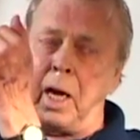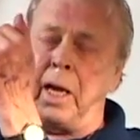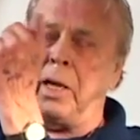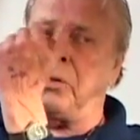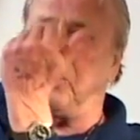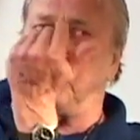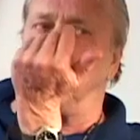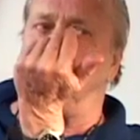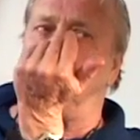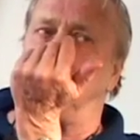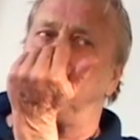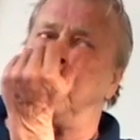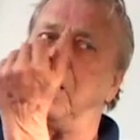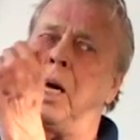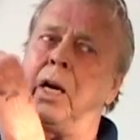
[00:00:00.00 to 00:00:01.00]
I answered the
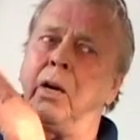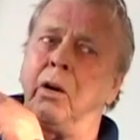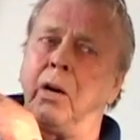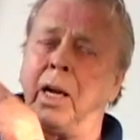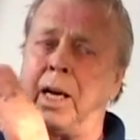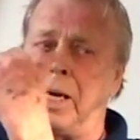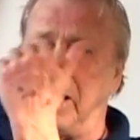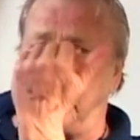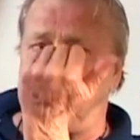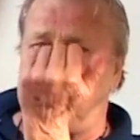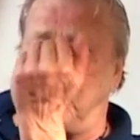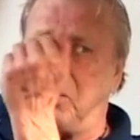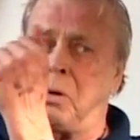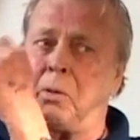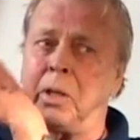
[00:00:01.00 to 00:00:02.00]
question I heard. I didn't answer
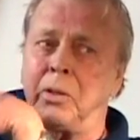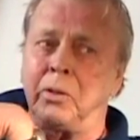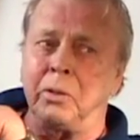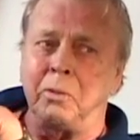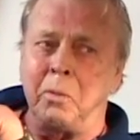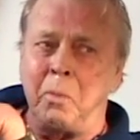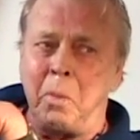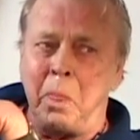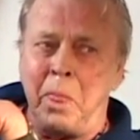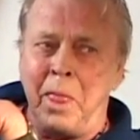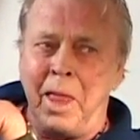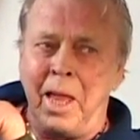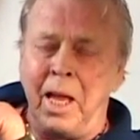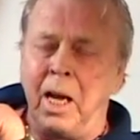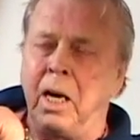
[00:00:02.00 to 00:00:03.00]
your question. Oh.
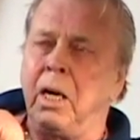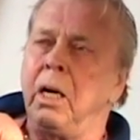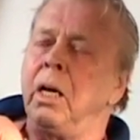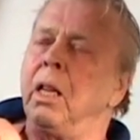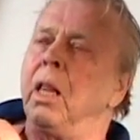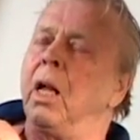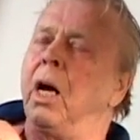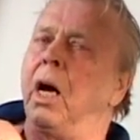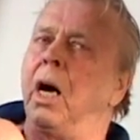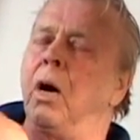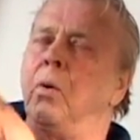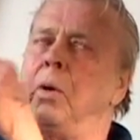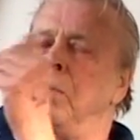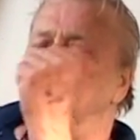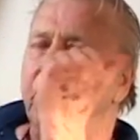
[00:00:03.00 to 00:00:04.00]

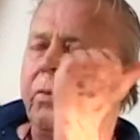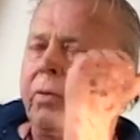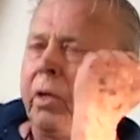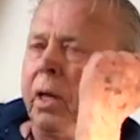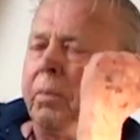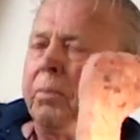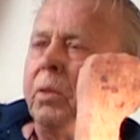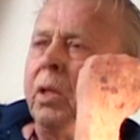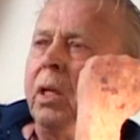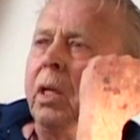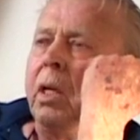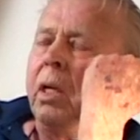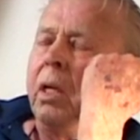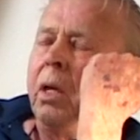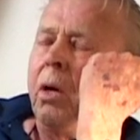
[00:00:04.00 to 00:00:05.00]
Uh, we moved. Uh,
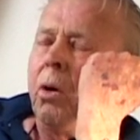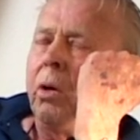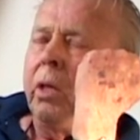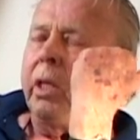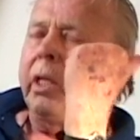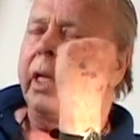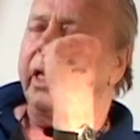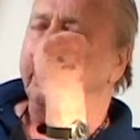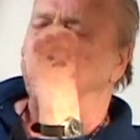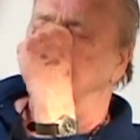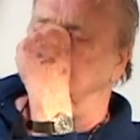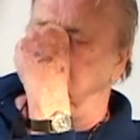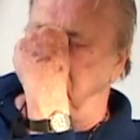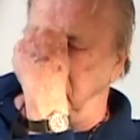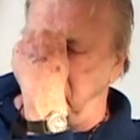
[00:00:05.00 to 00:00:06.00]
on the Thames
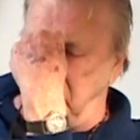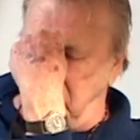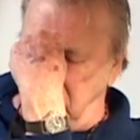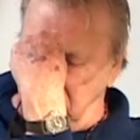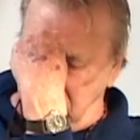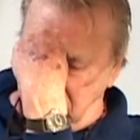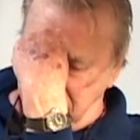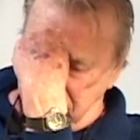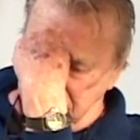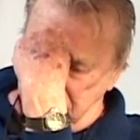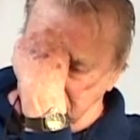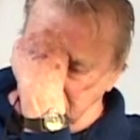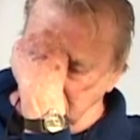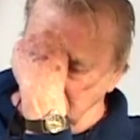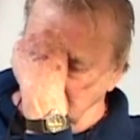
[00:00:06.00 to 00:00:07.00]
Street in uh,
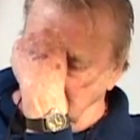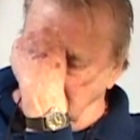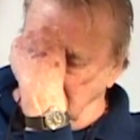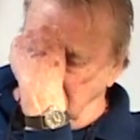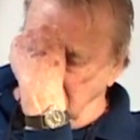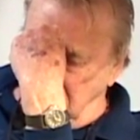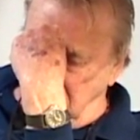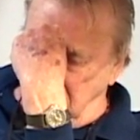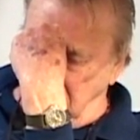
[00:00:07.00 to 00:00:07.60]
uh,